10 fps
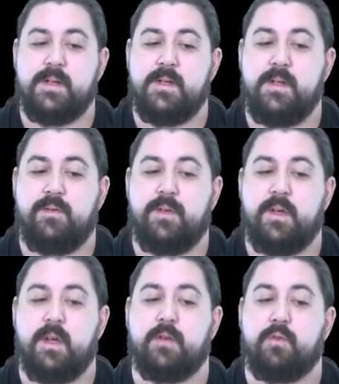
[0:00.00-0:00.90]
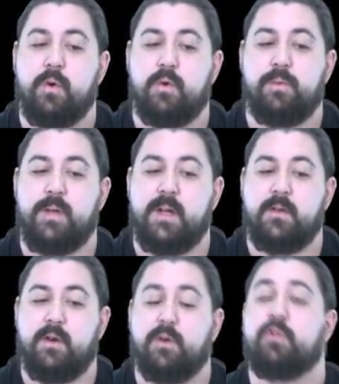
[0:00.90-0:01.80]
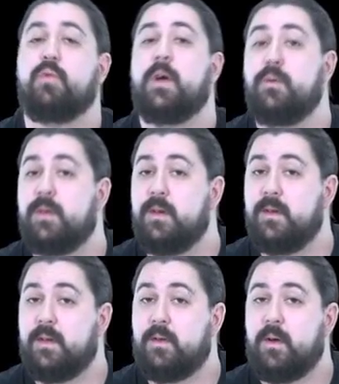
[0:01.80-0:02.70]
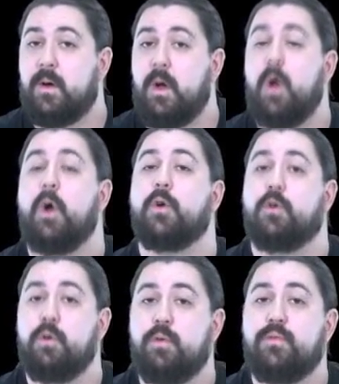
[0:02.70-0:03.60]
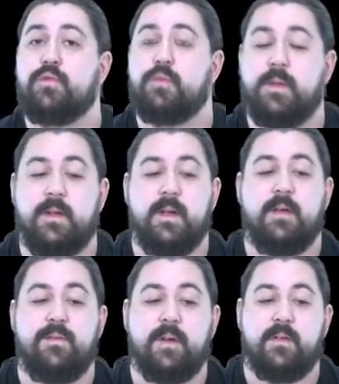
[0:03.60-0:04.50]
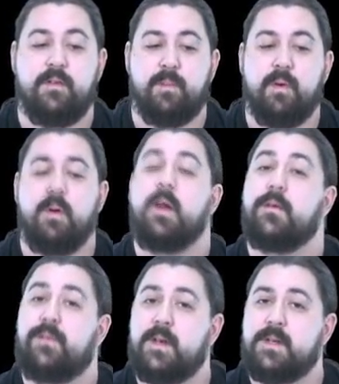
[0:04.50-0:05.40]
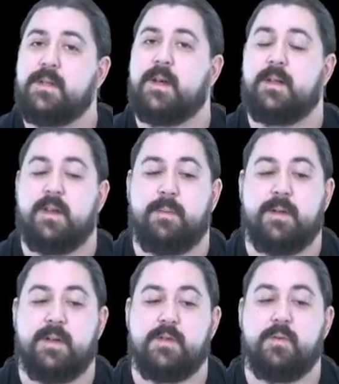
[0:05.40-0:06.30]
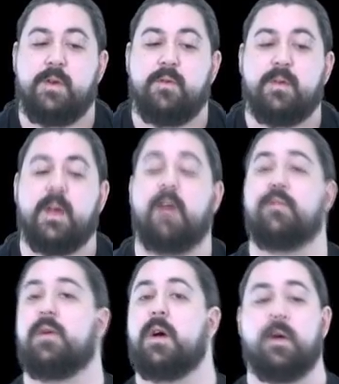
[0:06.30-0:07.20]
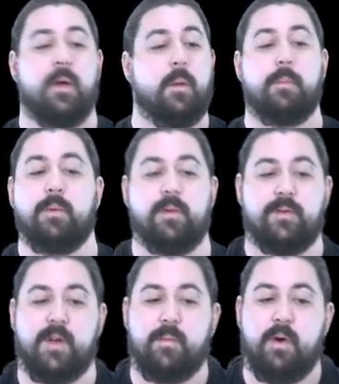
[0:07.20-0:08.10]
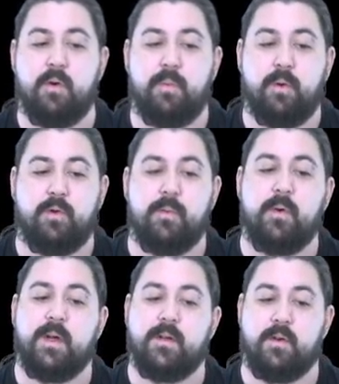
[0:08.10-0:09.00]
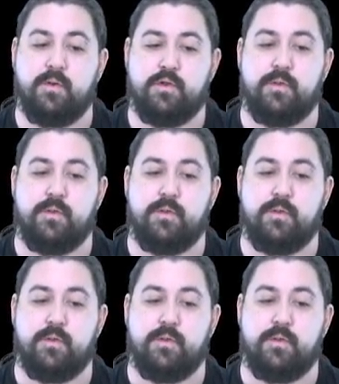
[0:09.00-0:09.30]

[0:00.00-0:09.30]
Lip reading: use the explicit syntax to tell either the compiler or the user that you actually want to make this reinterpretation and potentially have a strange behavior.